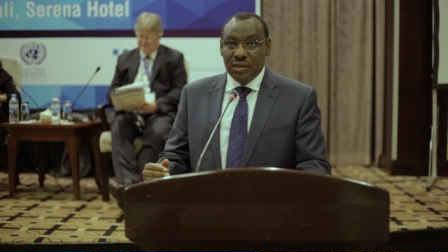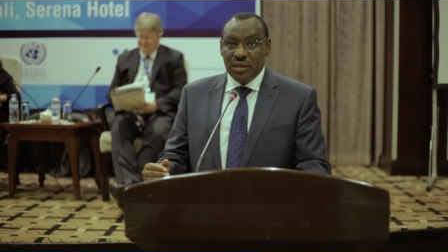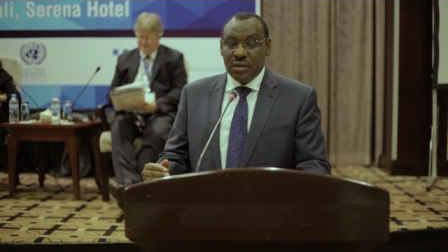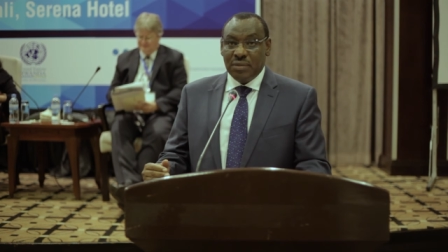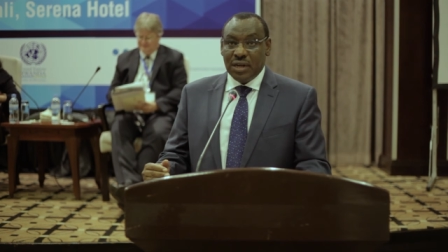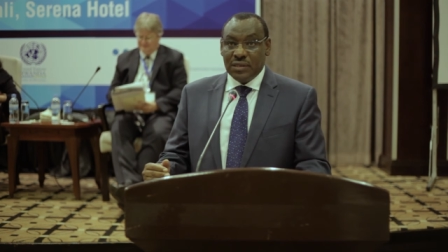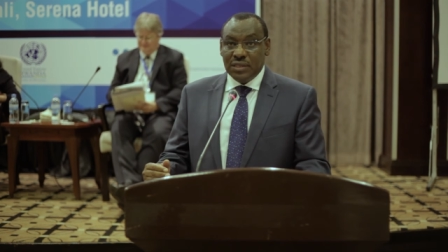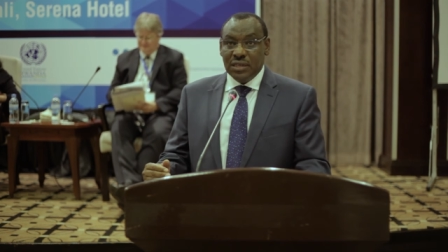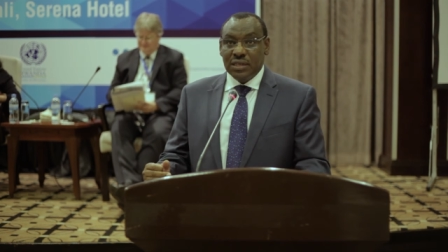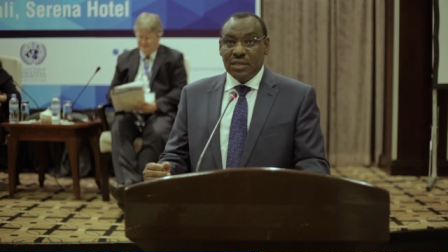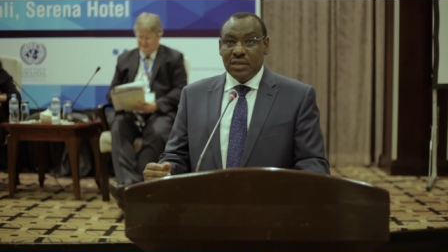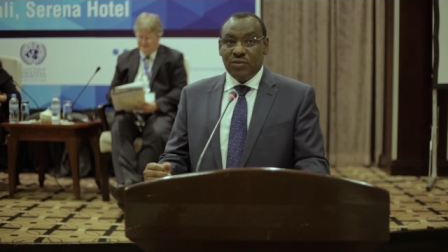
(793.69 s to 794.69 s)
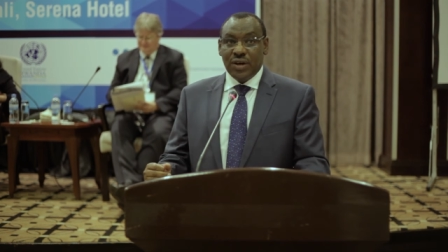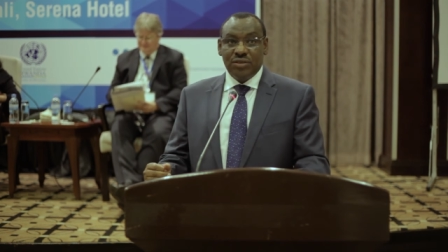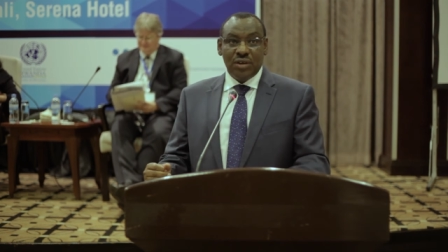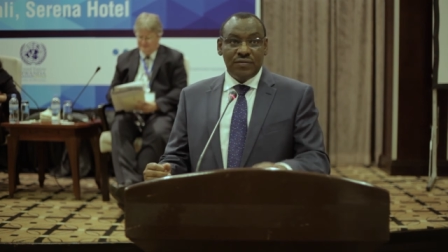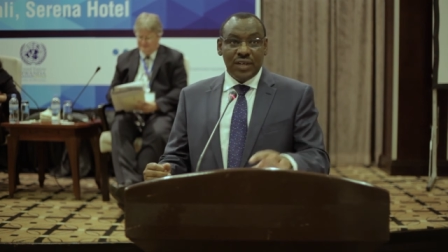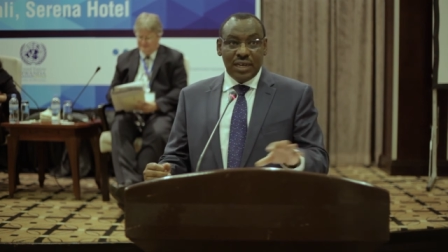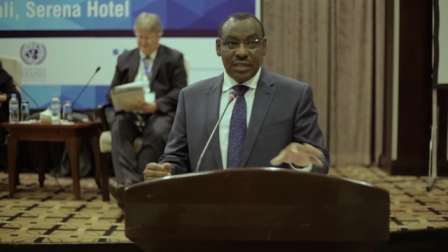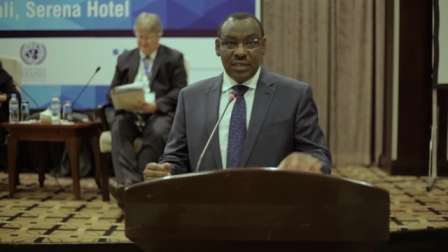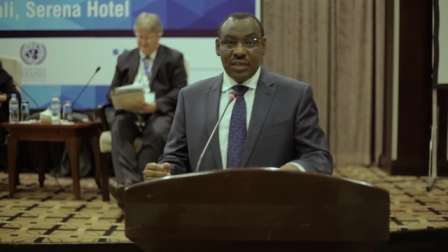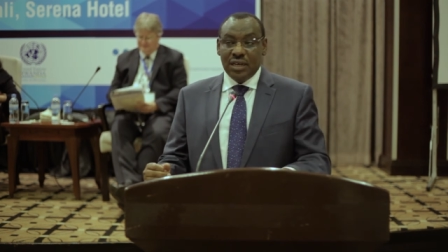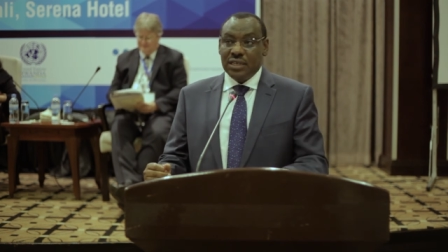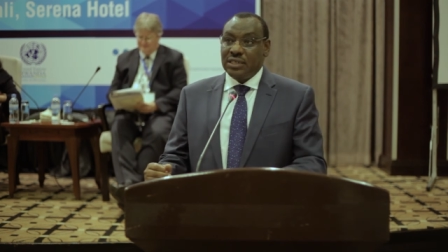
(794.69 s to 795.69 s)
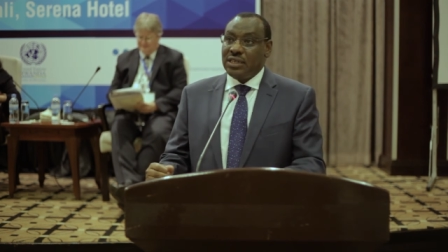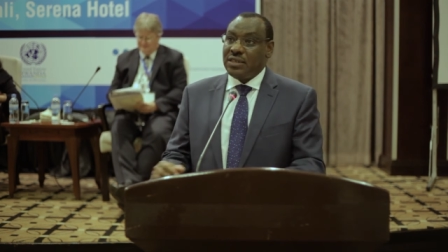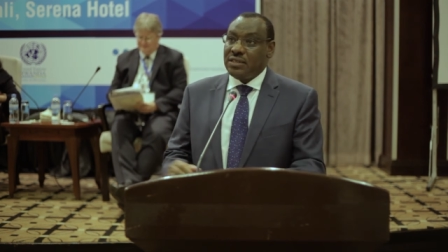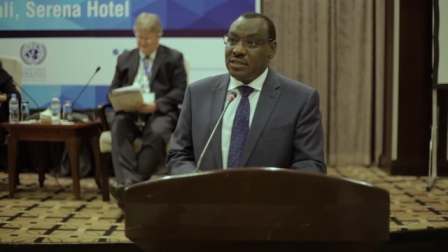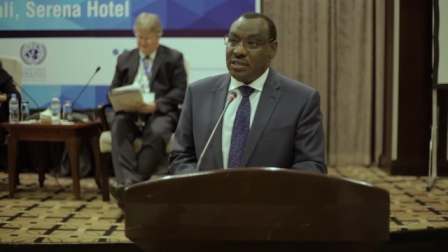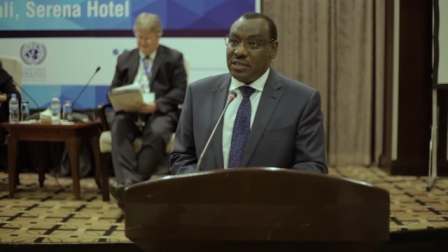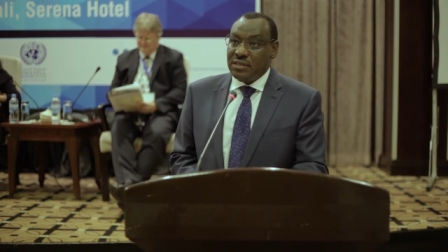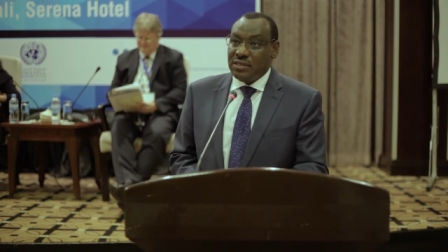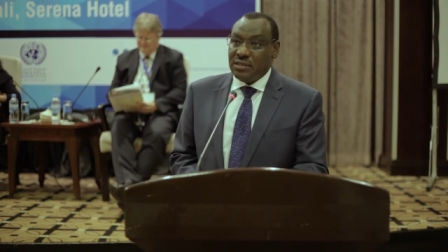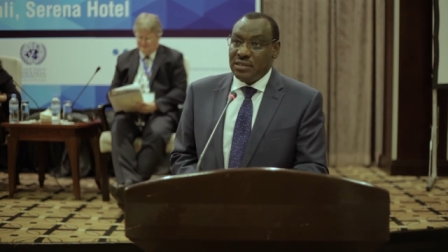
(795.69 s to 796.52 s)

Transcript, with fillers: But I think what you have done here in the last three days